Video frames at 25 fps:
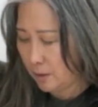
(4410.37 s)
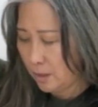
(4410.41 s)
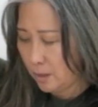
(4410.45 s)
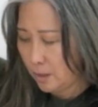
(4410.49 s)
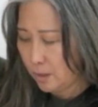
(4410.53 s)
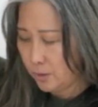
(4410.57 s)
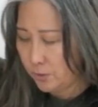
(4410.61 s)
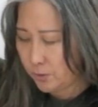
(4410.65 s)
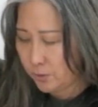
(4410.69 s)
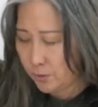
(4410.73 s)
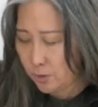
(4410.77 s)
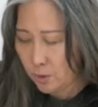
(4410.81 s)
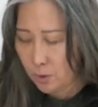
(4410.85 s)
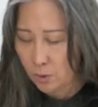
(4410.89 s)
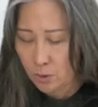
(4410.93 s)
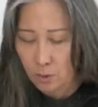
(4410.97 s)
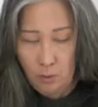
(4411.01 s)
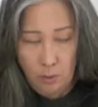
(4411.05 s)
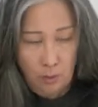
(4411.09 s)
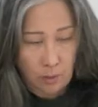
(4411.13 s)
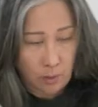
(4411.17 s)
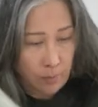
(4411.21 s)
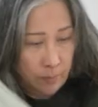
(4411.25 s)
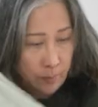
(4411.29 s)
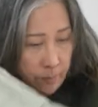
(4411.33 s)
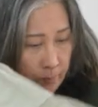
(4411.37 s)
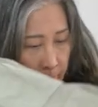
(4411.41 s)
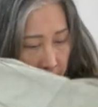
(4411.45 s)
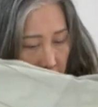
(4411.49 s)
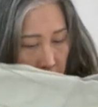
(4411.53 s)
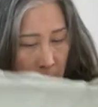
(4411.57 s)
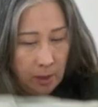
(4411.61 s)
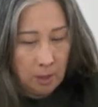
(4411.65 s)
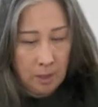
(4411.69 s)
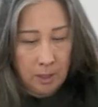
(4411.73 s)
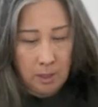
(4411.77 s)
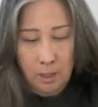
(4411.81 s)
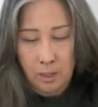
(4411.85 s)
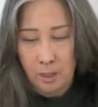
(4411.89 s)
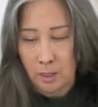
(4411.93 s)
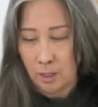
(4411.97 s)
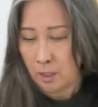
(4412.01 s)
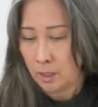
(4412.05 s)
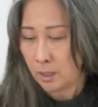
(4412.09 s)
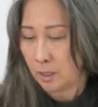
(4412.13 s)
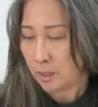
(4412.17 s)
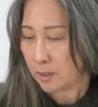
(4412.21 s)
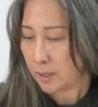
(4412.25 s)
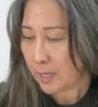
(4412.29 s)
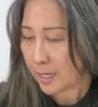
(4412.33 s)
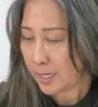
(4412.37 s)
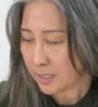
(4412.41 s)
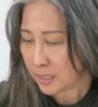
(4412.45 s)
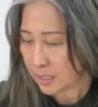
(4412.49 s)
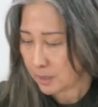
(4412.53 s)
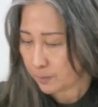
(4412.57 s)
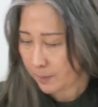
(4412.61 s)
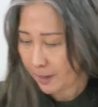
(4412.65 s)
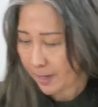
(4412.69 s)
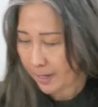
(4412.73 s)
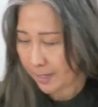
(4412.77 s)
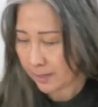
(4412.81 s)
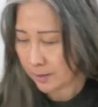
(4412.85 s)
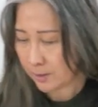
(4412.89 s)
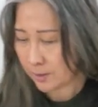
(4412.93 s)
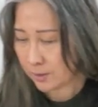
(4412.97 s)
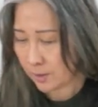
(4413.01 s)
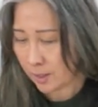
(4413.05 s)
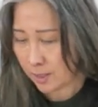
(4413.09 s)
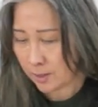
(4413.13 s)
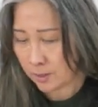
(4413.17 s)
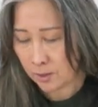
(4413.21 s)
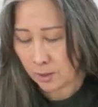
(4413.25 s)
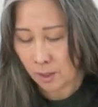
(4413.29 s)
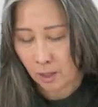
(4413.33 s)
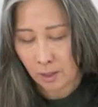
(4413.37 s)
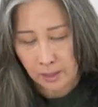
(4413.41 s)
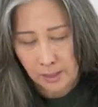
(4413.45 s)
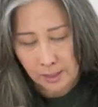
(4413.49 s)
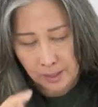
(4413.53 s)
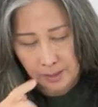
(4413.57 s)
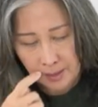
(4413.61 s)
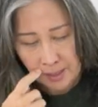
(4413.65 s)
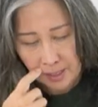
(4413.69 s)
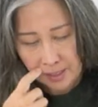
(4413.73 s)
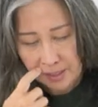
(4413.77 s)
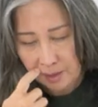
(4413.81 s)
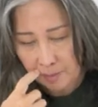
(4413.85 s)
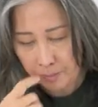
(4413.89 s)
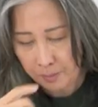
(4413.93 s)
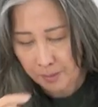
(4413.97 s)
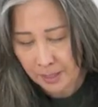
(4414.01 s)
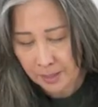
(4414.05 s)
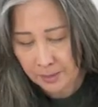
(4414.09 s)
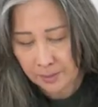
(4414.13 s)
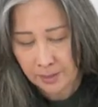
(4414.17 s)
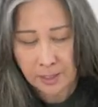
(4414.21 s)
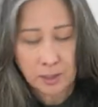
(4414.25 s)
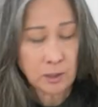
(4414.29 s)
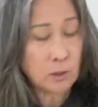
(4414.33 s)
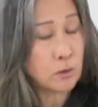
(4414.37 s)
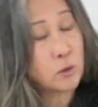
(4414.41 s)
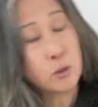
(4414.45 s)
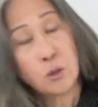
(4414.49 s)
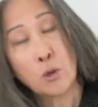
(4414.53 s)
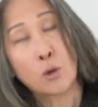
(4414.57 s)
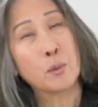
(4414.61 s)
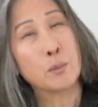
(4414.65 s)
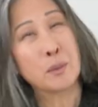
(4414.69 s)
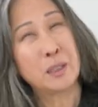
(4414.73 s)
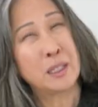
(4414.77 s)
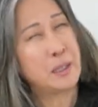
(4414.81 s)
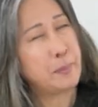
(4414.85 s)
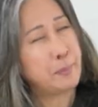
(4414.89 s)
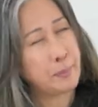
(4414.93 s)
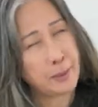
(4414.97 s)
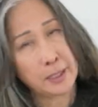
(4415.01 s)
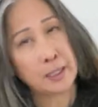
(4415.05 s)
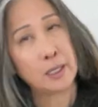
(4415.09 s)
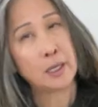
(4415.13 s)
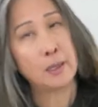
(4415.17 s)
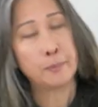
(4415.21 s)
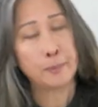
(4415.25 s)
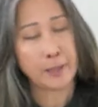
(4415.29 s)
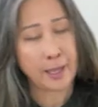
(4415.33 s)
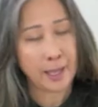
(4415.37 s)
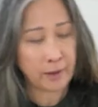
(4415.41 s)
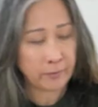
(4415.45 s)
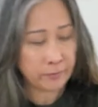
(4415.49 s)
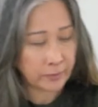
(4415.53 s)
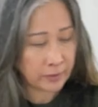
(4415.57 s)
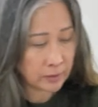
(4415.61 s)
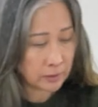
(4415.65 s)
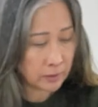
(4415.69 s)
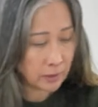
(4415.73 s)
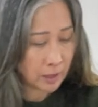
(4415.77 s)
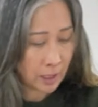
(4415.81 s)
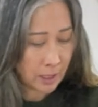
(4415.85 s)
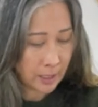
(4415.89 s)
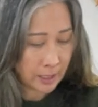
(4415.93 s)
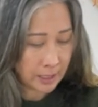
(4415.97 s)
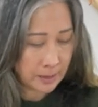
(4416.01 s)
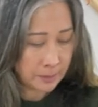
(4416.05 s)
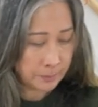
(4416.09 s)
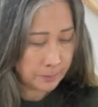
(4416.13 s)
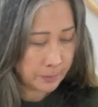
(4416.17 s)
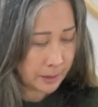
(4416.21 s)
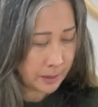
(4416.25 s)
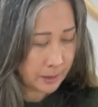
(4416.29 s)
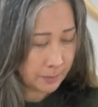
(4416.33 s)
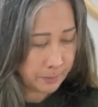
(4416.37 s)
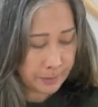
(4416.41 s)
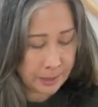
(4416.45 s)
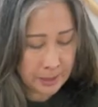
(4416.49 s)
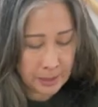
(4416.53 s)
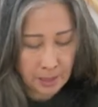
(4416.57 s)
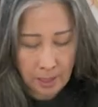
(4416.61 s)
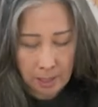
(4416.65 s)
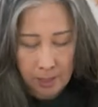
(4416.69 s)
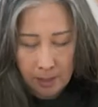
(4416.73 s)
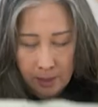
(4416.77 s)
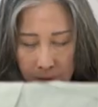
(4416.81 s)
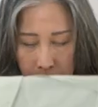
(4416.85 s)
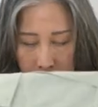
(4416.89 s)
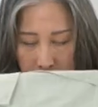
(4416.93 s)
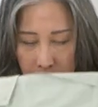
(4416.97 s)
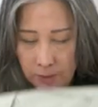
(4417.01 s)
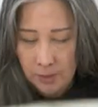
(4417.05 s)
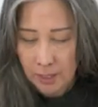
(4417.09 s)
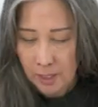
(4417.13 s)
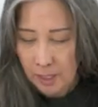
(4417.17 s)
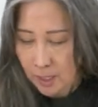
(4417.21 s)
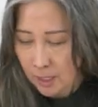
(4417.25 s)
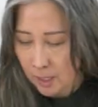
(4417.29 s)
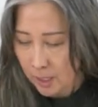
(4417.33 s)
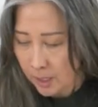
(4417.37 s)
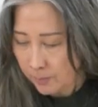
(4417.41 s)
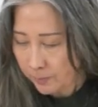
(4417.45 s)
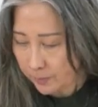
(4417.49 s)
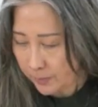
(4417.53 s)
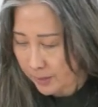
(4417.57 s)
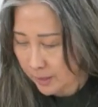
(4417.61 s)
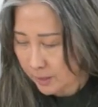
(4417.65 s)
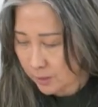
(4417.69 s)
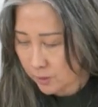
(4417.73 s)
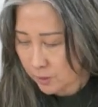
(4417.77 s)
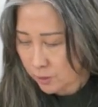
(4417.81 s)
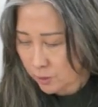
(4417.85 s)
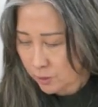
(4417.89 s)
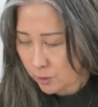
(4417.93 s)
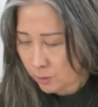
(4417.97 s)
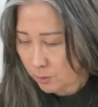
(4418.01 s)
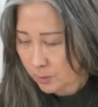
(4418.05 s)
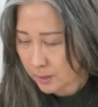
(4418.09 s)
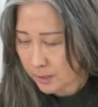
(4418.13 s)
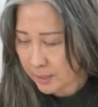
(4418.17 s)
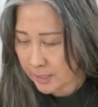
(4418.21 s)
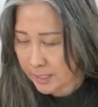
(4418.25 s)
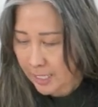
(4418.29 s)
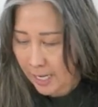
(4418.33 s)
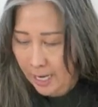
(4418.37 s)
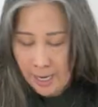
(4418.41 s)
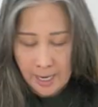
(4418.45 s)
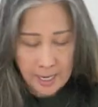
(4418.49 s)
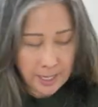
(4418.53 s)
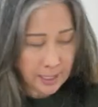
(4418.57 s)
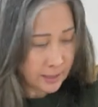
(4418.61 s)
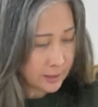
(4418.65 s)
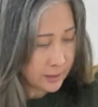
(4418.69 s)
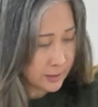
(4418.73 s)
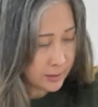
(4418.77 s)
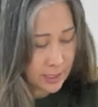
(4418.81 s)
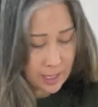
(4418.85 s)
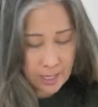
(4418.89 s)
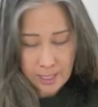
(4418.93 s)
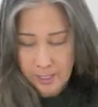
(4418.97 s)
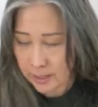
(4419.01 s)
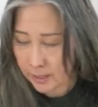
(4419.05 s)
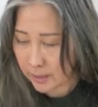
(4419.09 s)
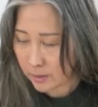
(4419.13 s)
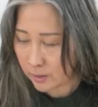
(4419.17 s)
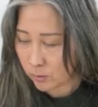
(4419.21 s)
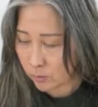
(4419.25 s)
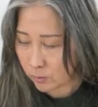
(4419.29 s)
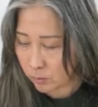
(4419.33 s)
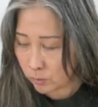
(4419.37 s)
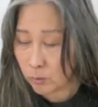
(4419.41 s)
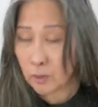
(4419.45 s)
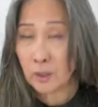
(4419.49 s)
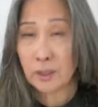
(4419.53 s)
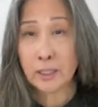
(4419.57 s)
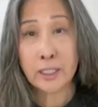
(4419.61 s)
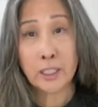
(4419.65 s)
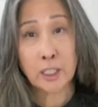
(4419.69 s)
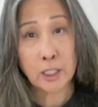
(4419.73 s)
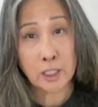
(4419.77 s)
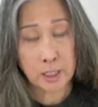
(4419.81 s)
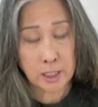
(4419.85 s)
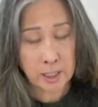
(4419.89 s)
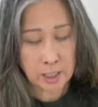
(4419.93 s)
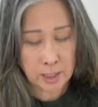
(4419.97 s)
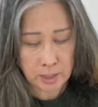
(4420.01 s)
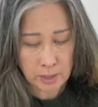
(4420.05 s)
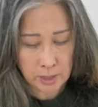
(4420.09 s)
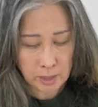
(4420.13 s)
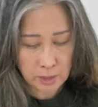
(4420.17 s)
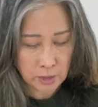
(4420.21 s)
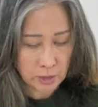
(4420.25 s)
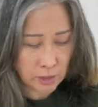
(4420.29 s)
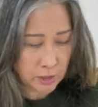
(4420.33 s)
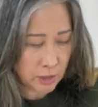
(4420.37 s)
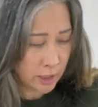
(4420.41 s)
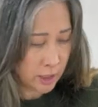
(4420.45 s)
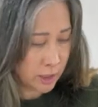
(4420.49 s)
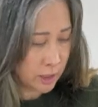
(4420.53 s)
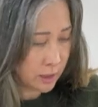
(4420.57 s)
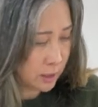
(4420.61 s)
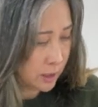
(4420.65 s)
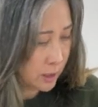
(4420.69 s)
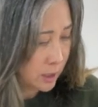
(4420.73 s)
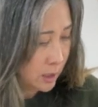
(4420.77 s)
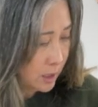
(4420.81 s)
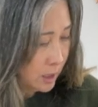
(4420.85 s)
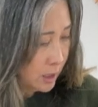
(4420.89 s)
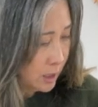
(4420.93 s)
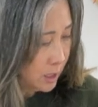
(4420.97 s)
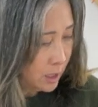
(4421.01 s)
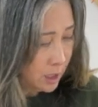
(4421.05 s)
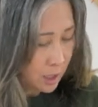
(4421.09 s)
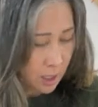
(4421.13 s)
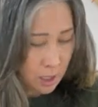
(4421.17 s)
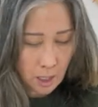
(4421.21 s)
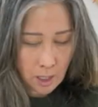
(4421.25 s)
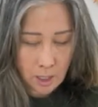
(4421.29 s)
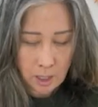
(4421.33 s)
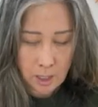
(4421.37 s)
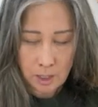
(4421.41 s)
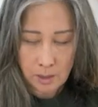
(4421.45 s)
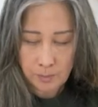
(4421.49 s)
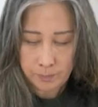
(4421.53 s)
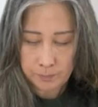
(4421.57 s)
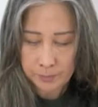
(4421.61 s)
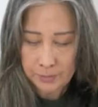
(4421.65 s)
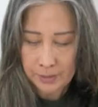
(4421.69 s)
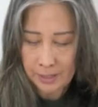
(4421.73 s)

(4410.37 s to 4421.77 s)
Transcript: So, nice pants. I saw these at the bins. I don't normally pick up Calvin Klein, but because it's new with tags and in really good condition, I